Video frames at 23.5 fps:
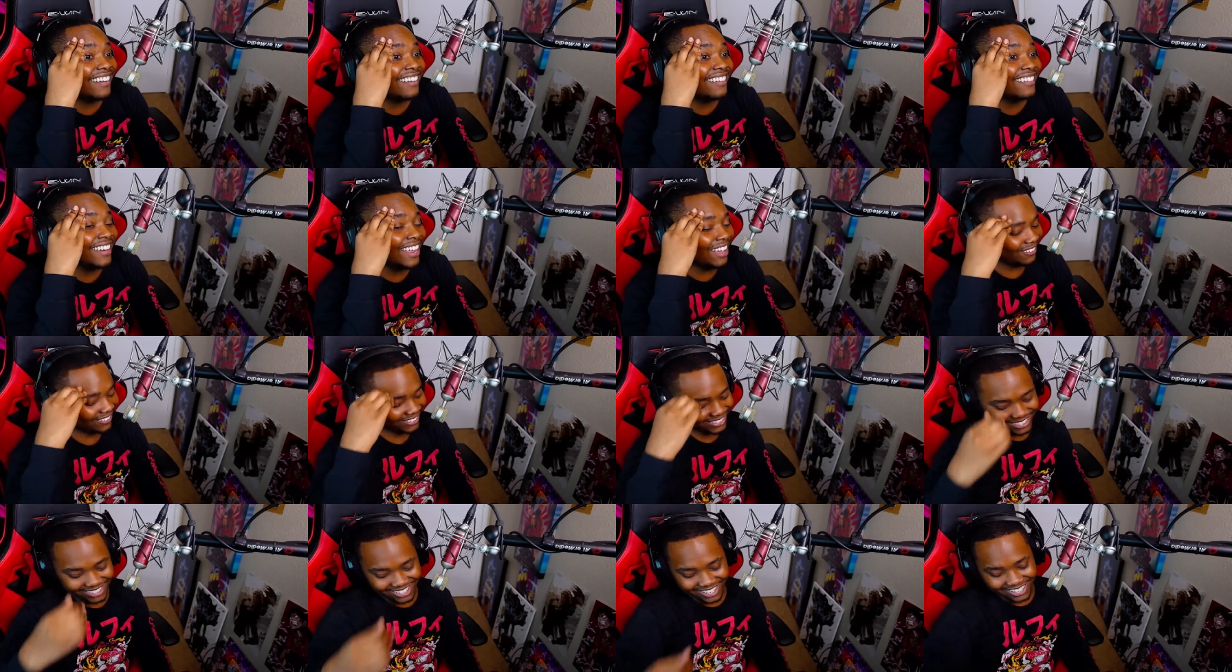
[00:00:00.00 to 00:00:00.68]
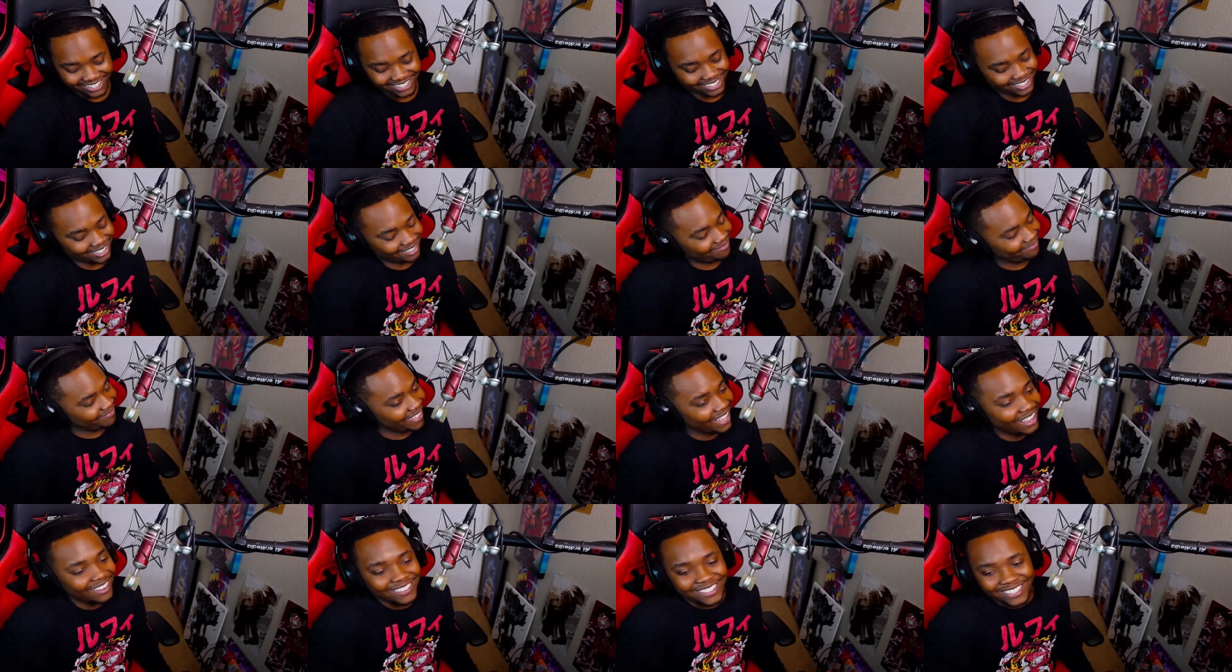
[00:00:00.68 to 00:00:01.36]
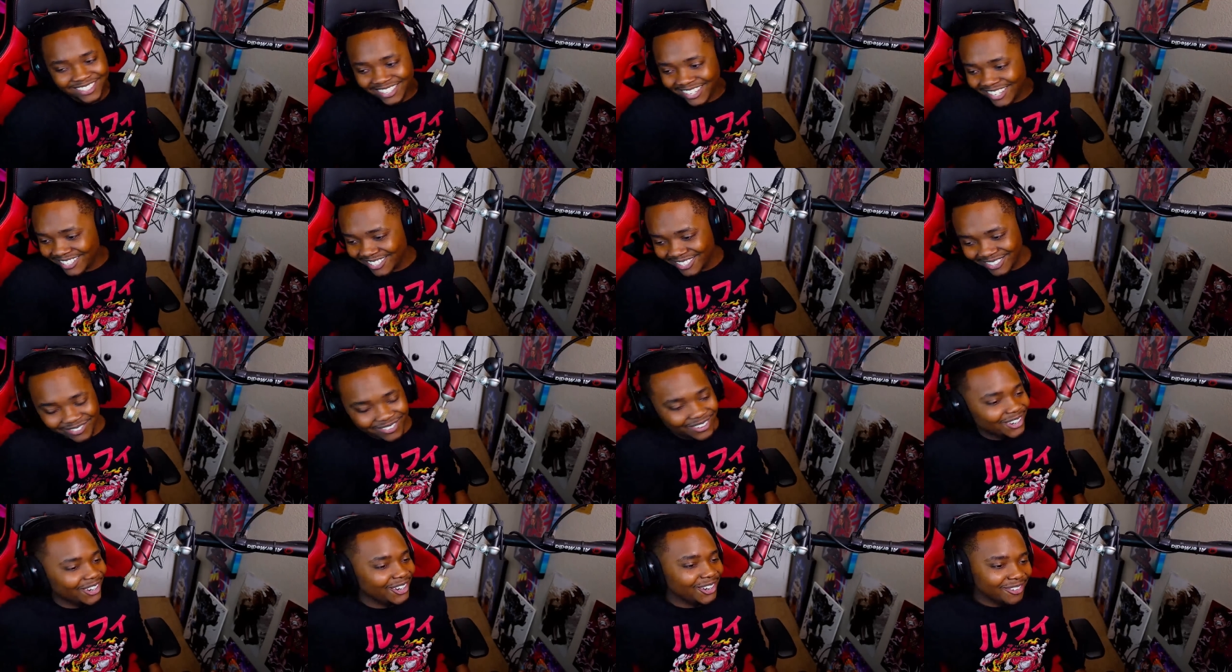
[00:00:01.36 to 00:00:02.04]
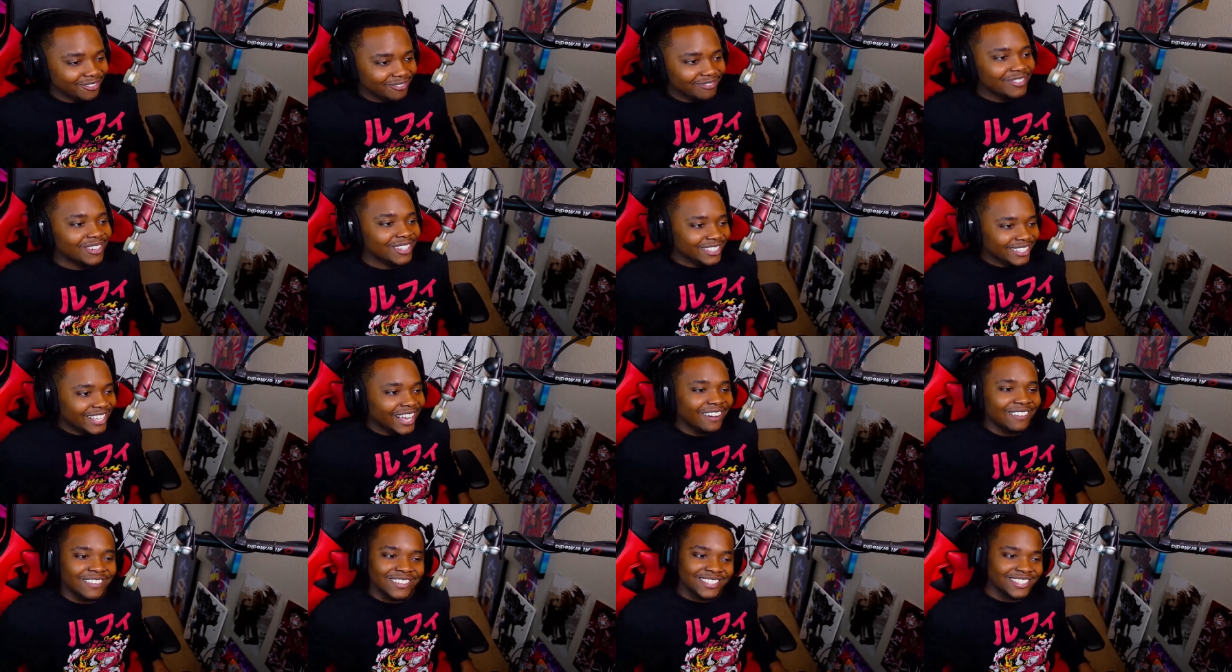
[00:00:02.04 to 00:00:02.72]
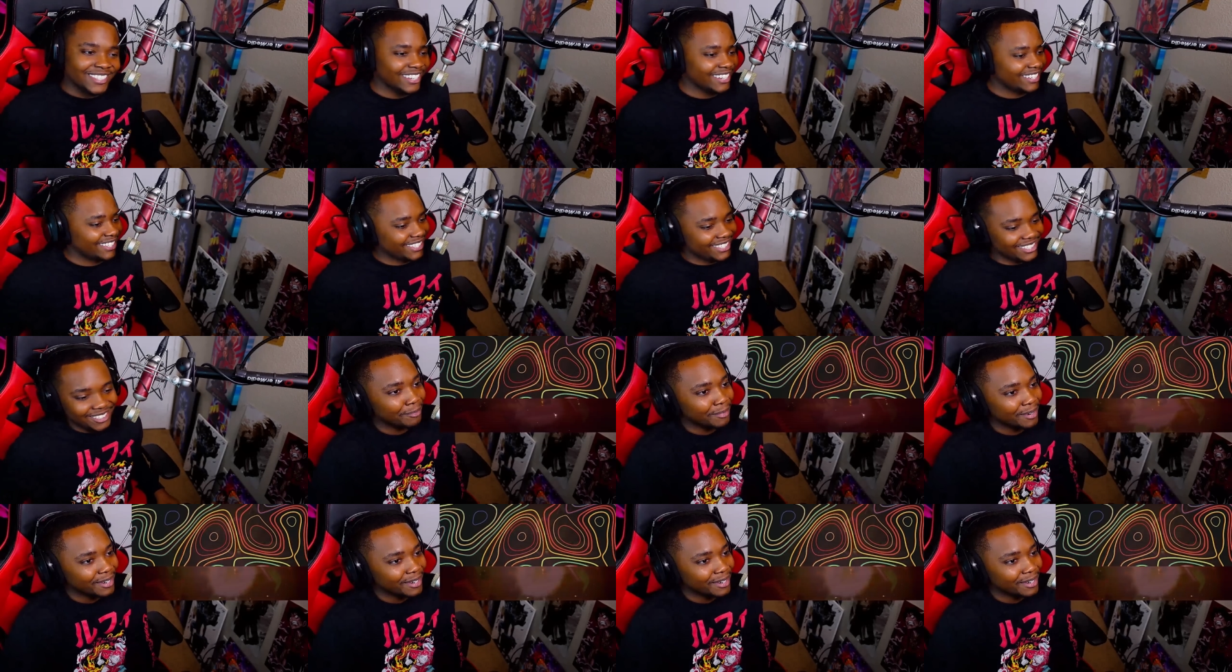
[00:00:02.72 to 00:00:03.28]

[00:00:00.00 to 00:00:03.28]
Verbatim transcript: That was sexy. That was sexy, bro. That was sexy.